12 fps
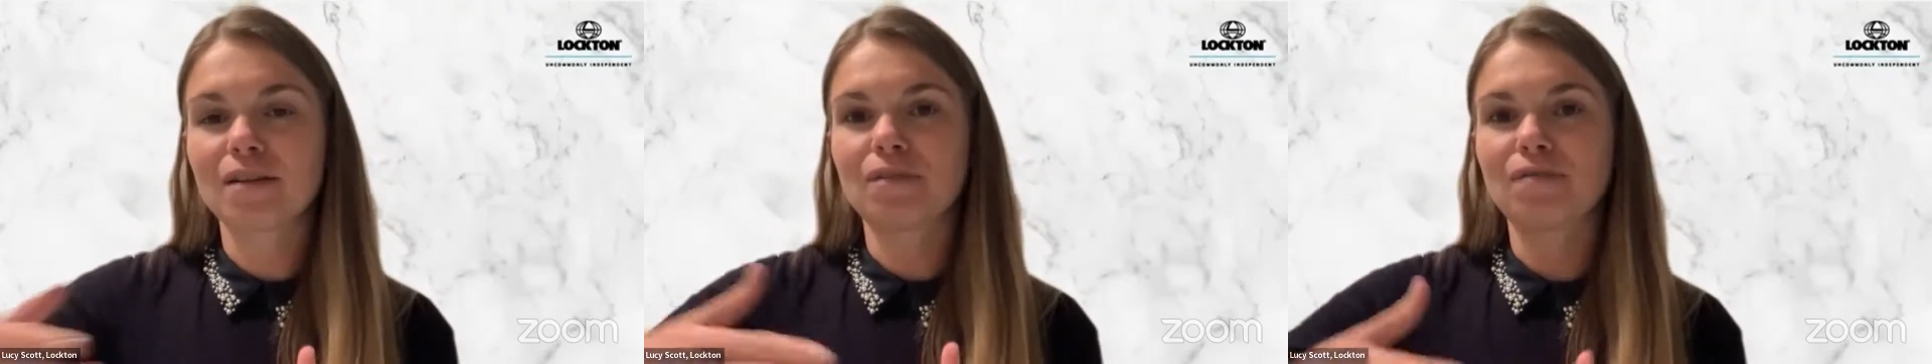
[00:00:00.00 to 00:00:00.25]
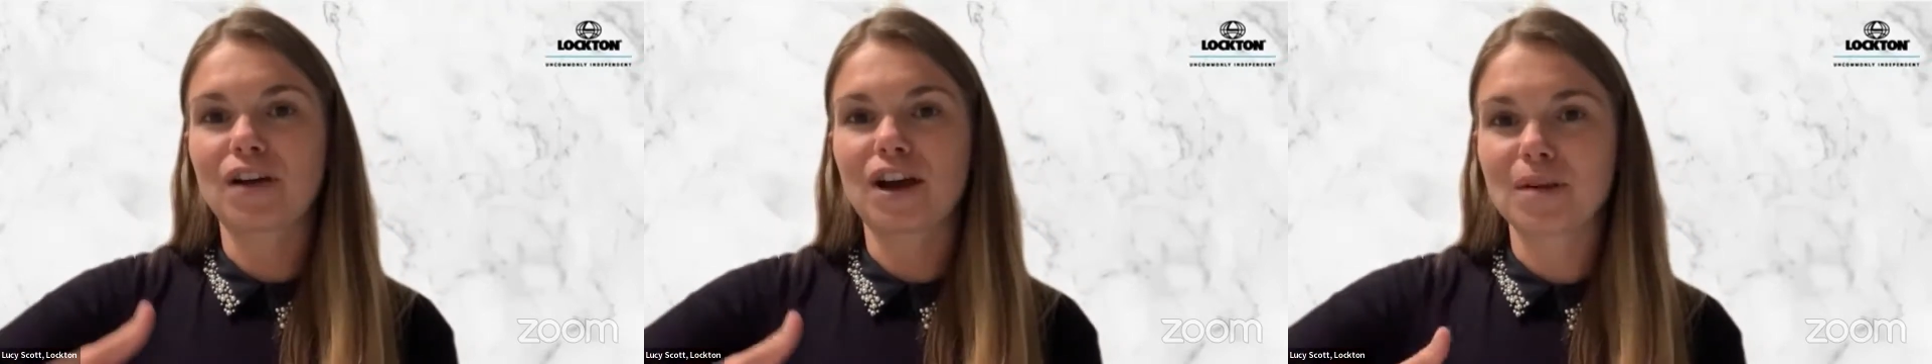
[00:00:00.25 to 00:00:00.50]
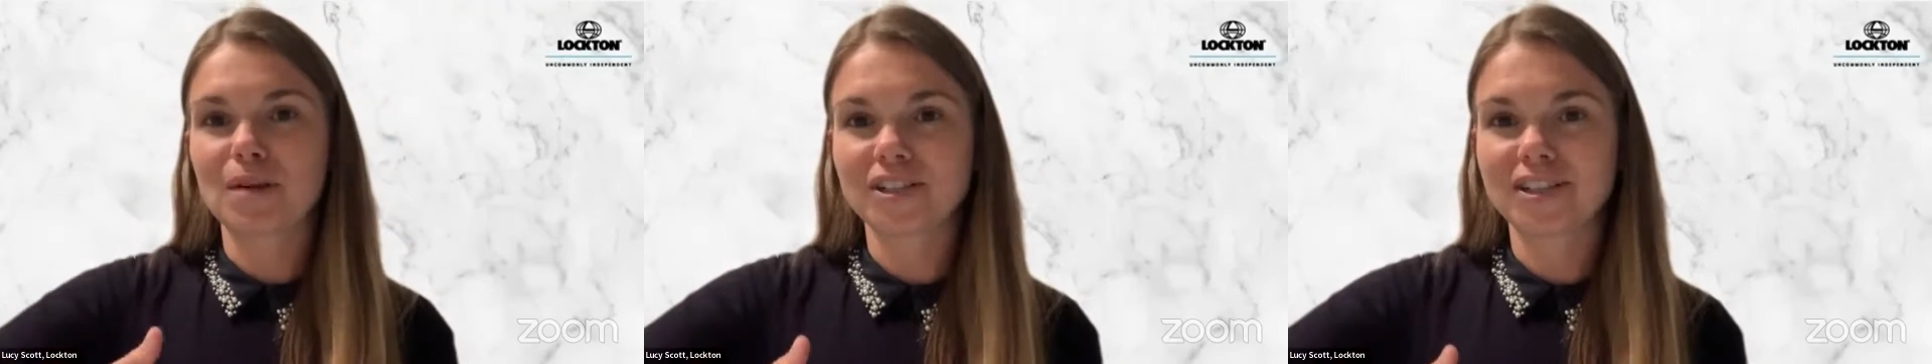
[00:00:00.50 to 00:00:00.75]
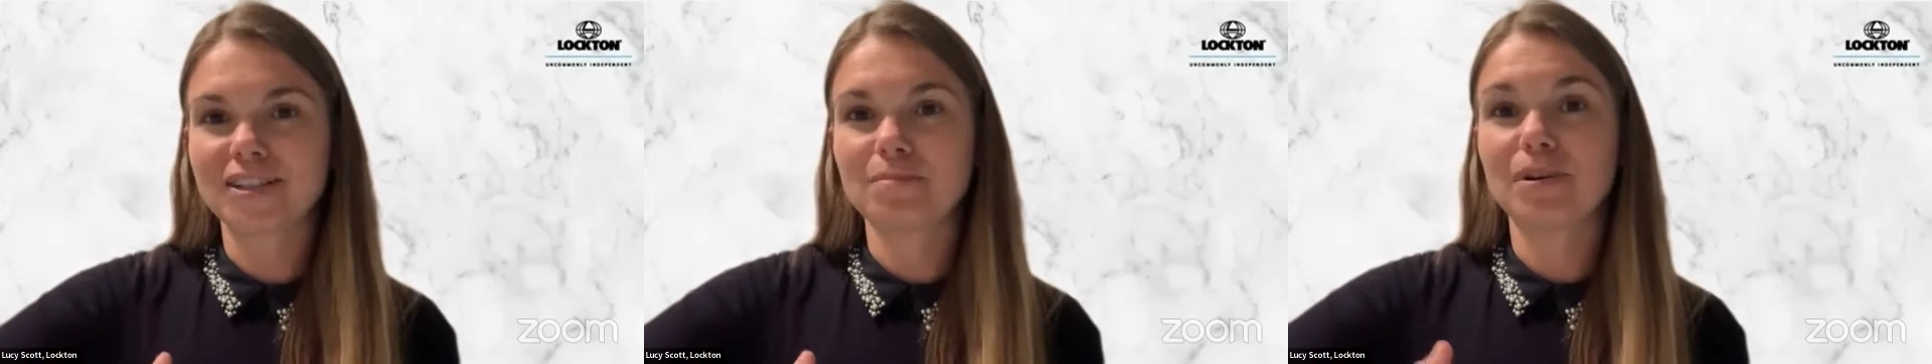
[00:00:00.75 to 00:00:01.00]
We very much
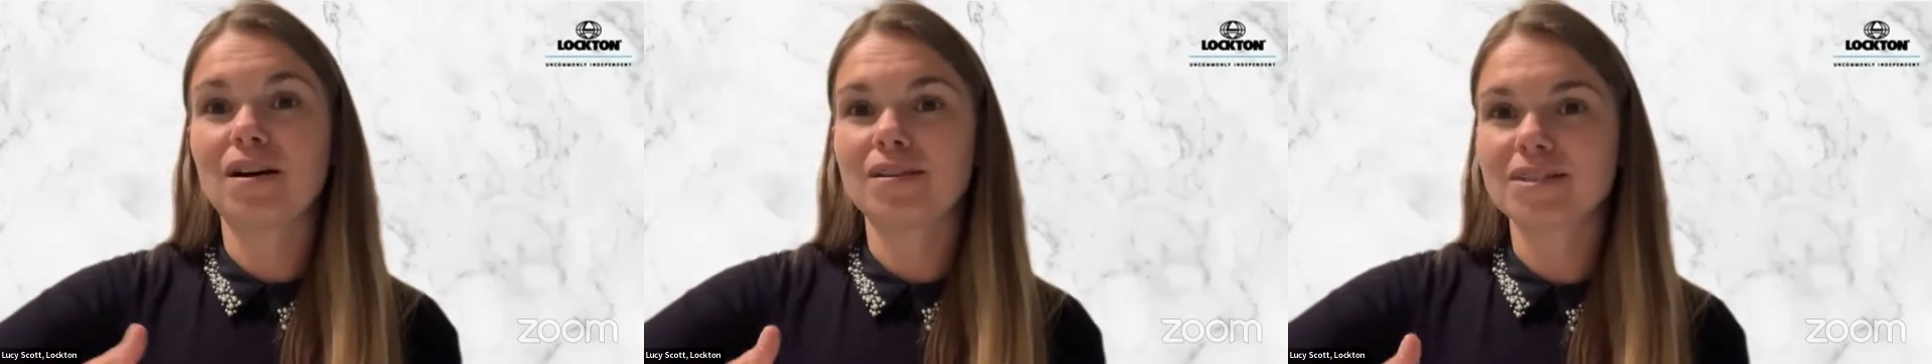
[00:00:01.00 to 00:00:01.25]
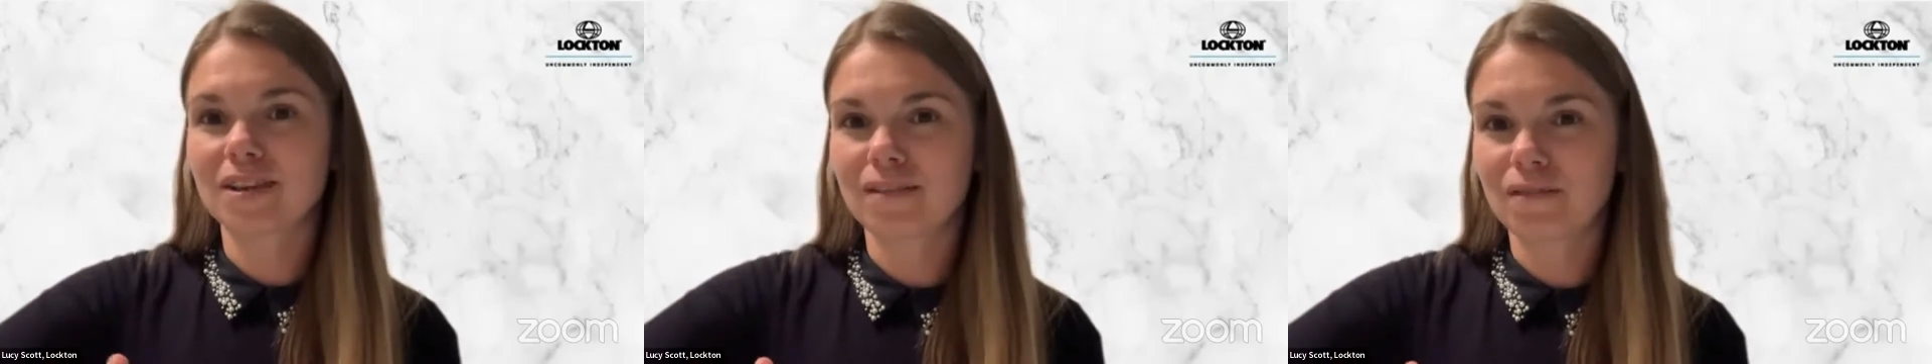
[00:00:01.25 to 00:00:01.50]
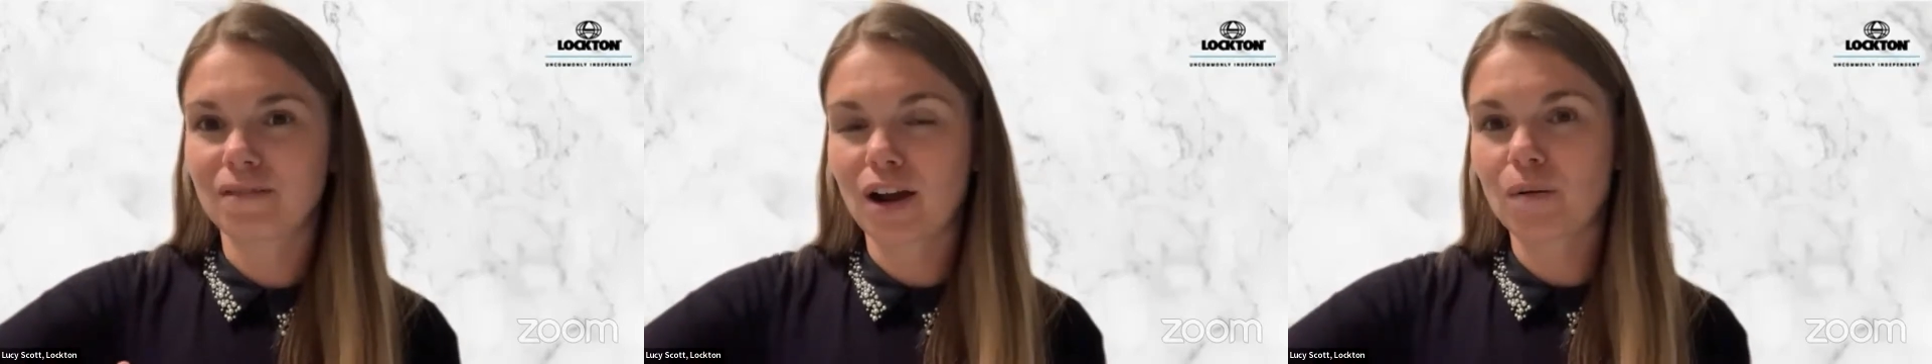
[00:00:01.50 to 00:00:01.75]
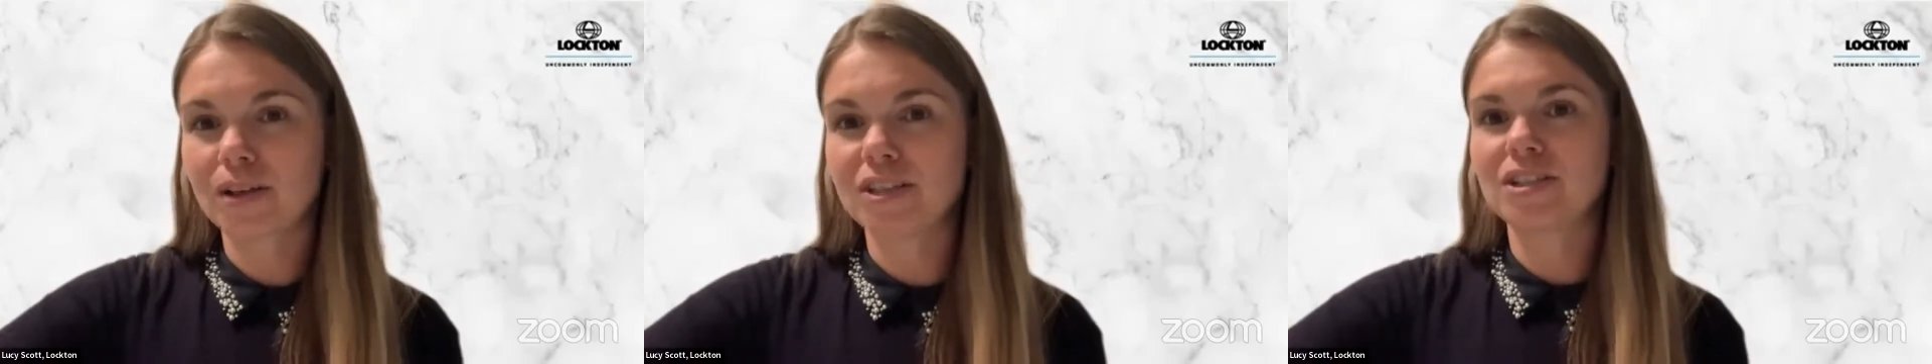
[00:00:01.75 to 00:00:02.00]
need to be asking the right
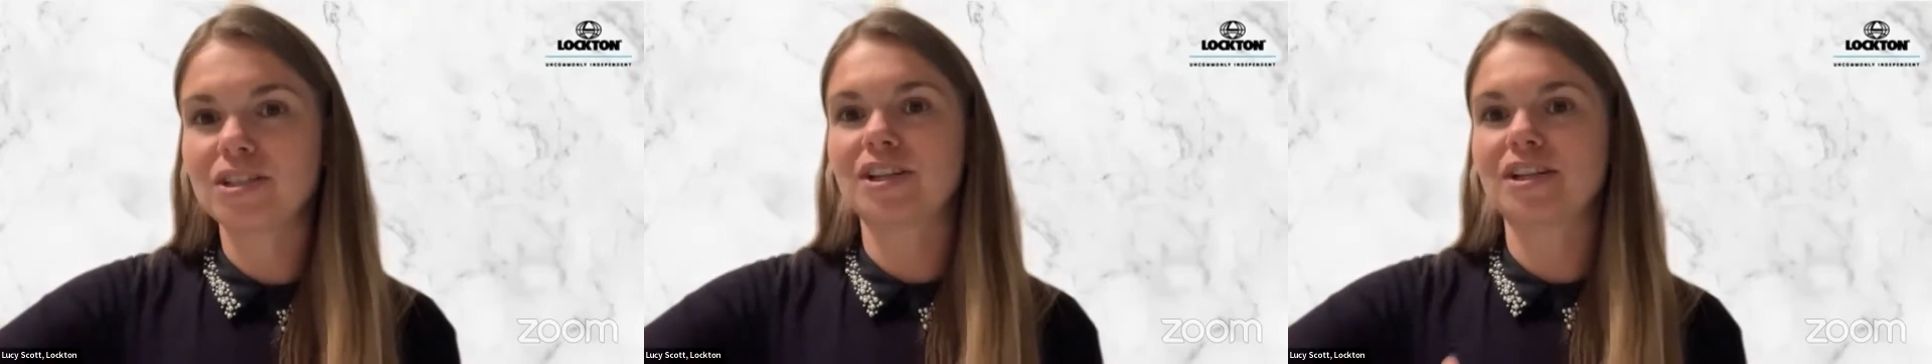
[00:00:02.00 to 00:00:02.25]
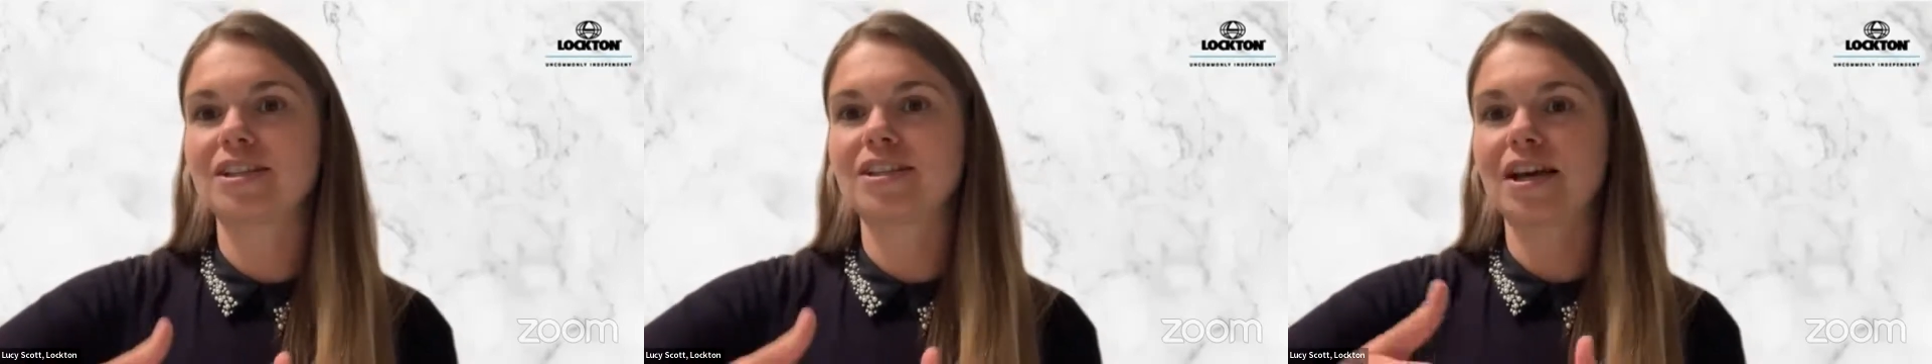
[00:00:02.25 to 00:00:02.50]
questions,